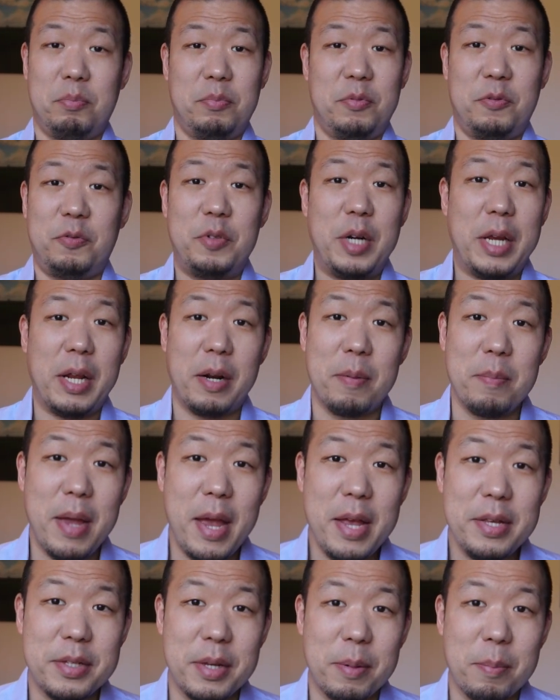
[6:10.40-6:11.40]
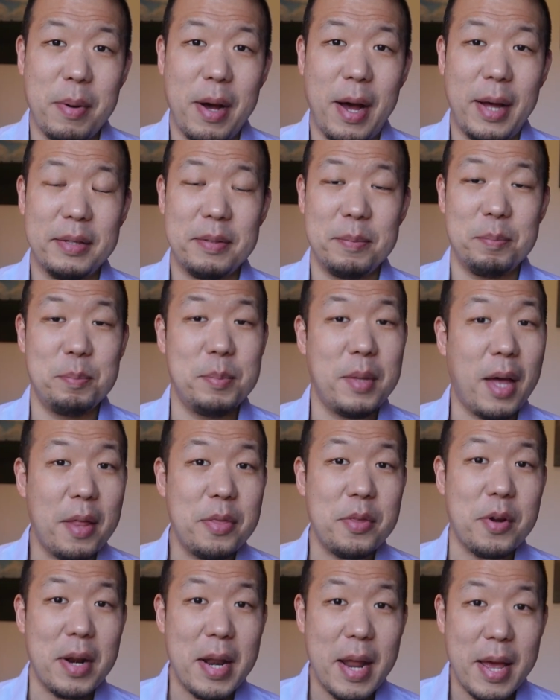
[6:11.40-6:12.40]
freaking amazing, but
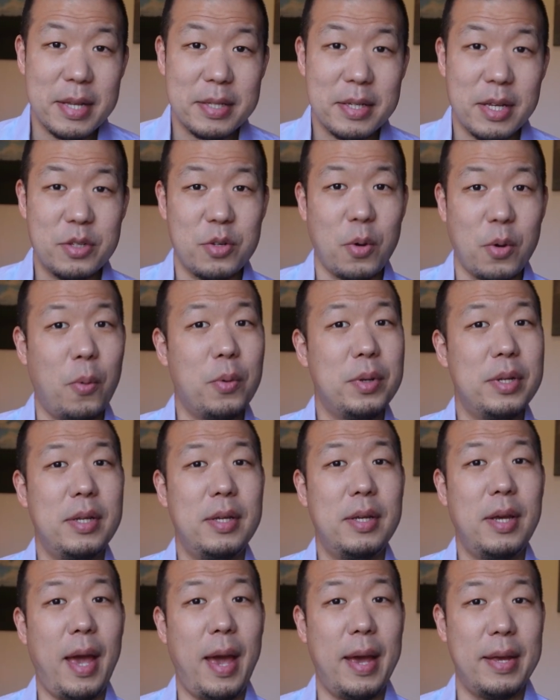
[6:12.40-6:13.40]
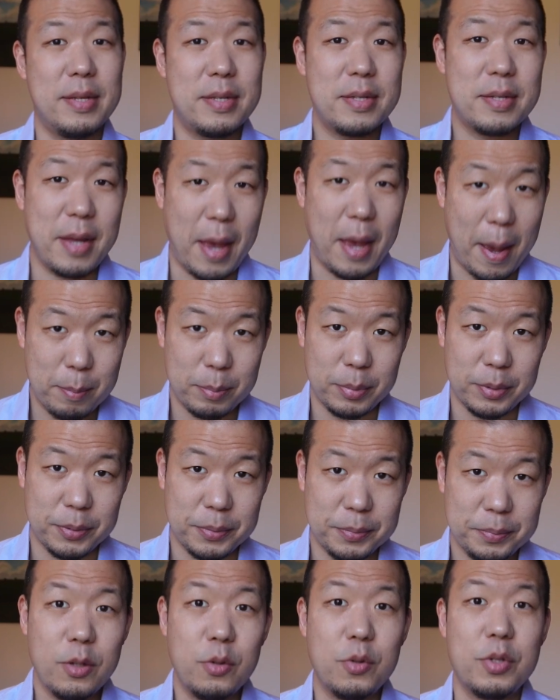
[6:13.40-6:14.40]
nonetheless, it's only a sample.
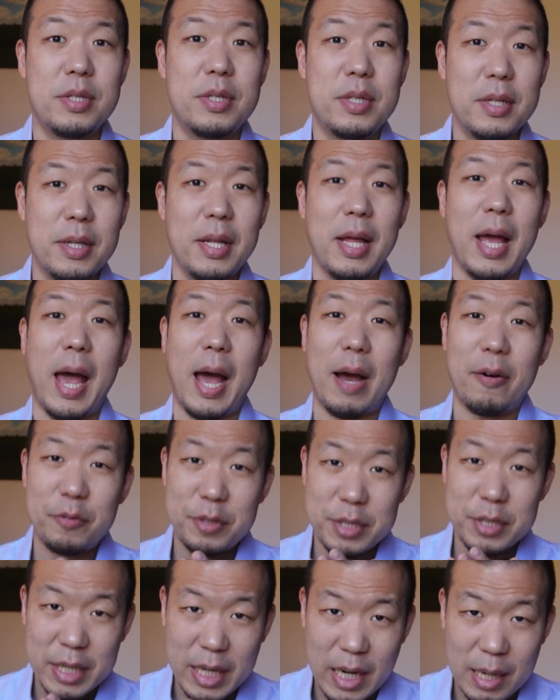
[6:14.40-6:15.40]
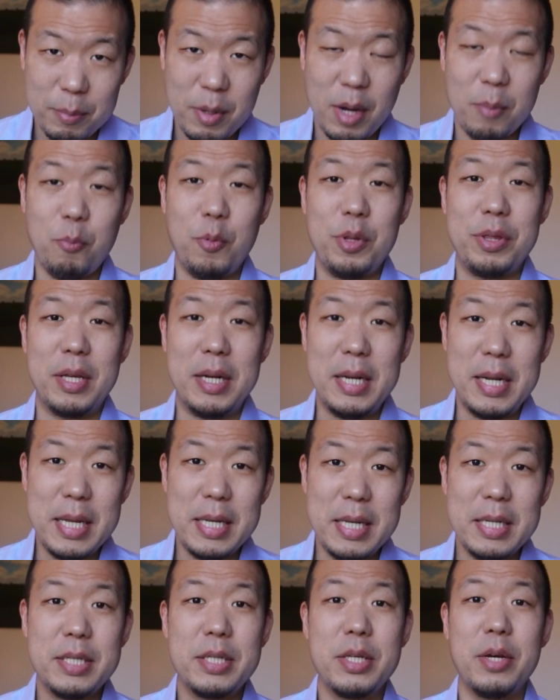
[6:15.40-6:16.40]
You still have to come up with the
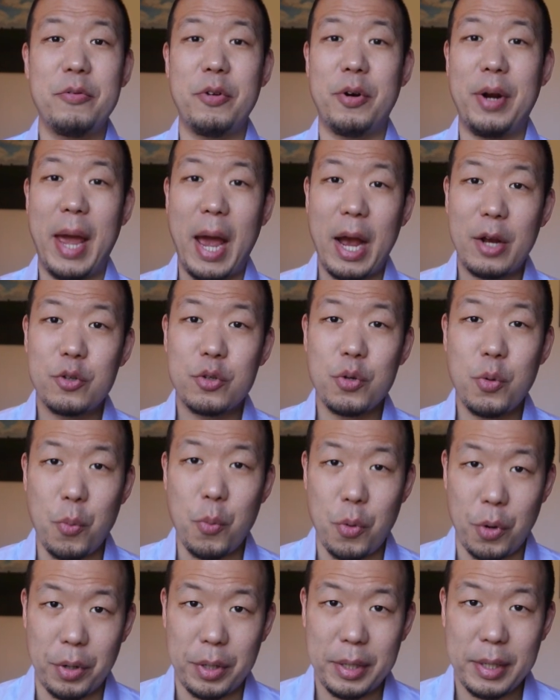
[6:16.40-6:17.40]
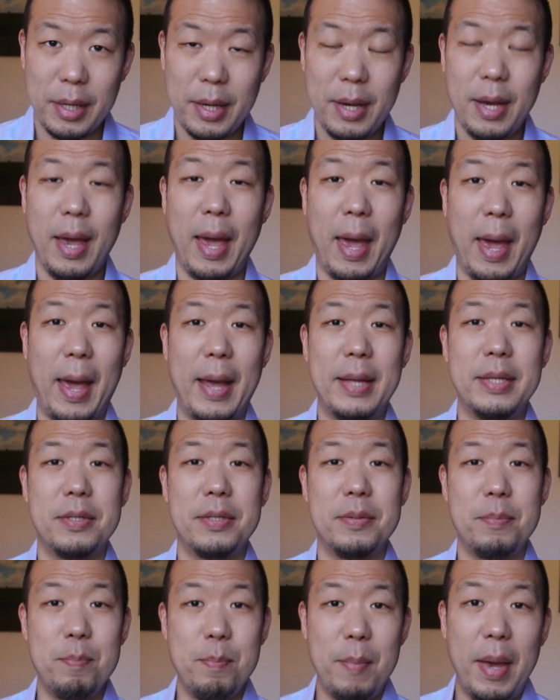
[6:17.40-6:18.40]
list of your actual work and
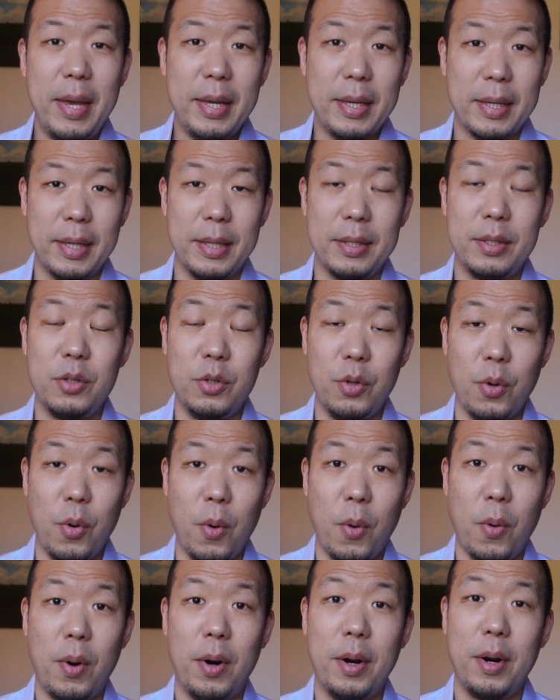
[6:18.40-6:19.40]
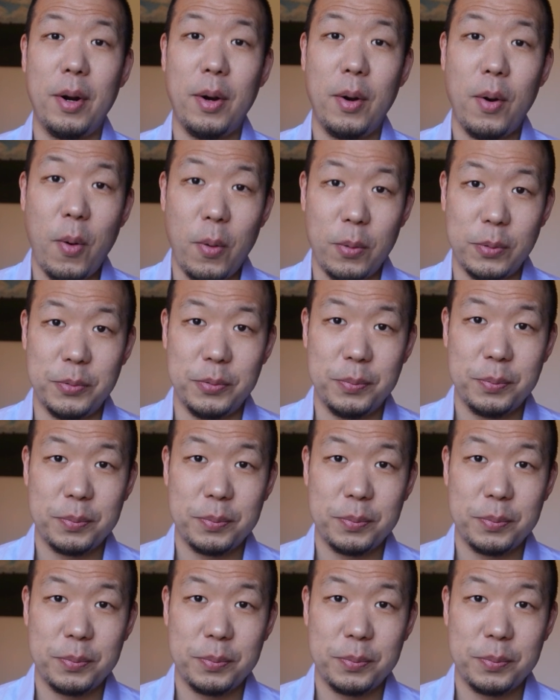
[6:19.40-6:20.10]
make it your own.